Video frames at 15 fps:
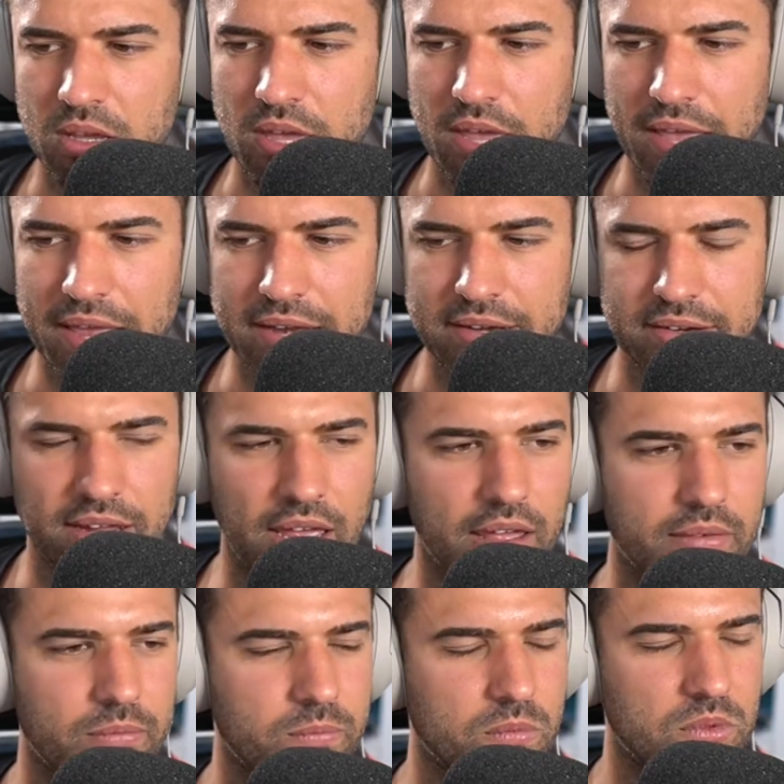and
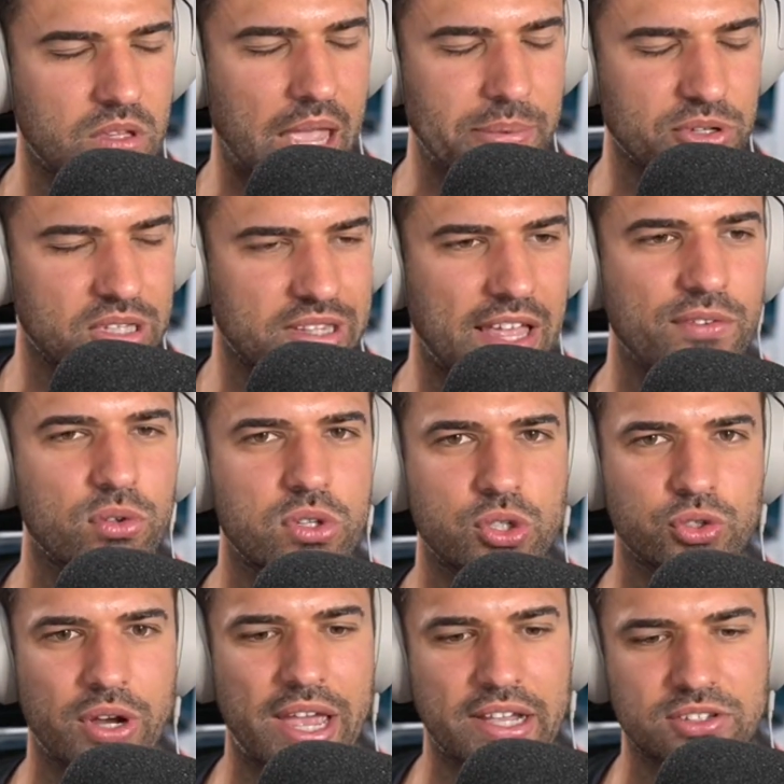absolutely love all the
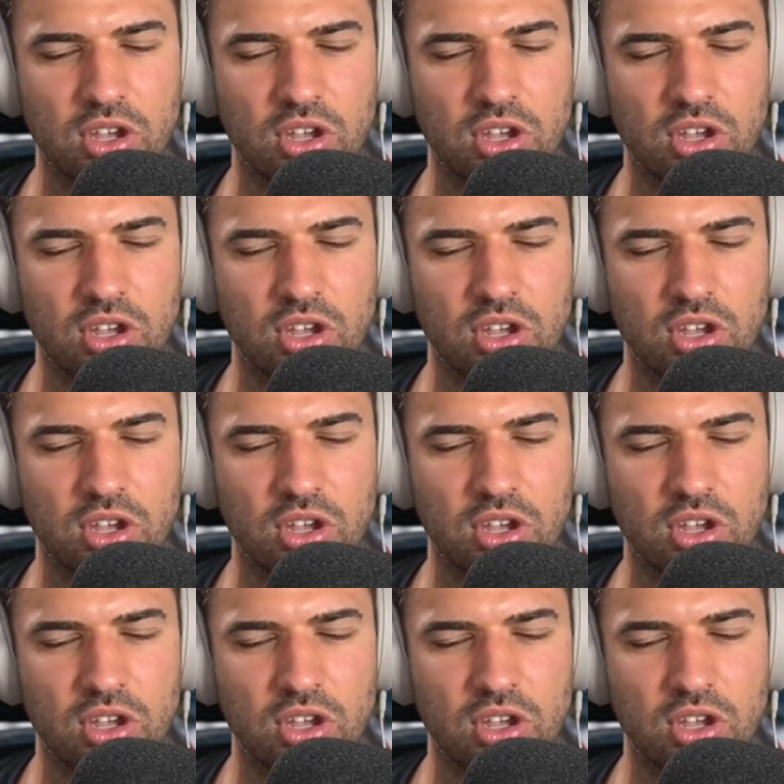tracks.